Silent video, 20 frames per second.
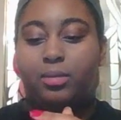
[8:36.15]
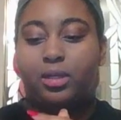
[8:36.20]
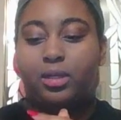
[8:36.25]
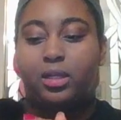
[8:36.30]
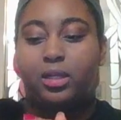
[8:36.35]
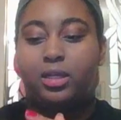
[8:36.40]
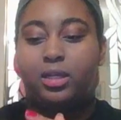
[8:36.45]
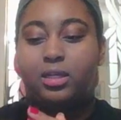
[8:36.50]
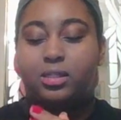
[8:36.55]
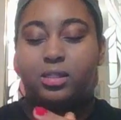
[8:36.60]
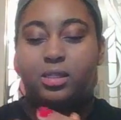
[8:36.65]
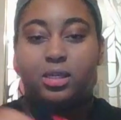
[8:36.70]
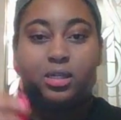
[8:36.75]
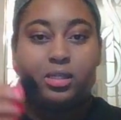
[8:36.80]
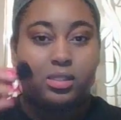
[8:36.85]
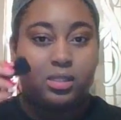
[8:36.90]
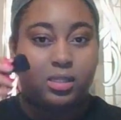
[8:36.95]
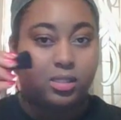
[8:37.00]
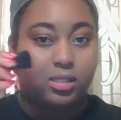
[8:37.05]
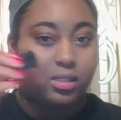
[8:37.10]
but it is
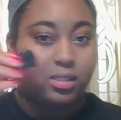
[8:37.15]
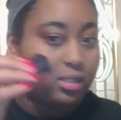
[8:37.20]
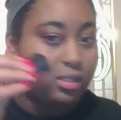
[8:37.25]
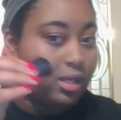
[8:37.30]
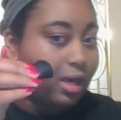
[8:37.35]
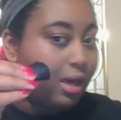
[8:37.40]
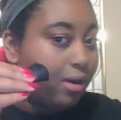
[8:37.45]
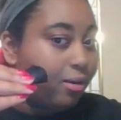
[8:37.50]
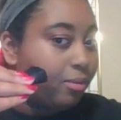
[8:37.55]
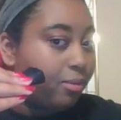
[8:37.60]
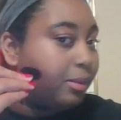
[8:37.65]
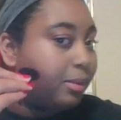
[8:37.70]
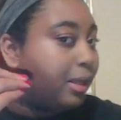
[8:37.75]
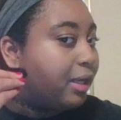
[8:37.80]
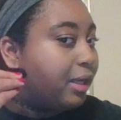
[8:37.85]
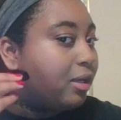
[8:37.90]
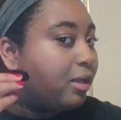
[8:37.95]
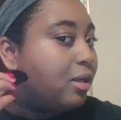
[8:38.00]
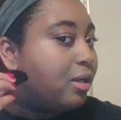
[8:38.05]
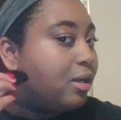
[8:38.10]
easy to help,
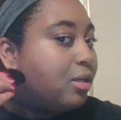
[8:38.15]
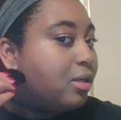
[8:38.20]
like,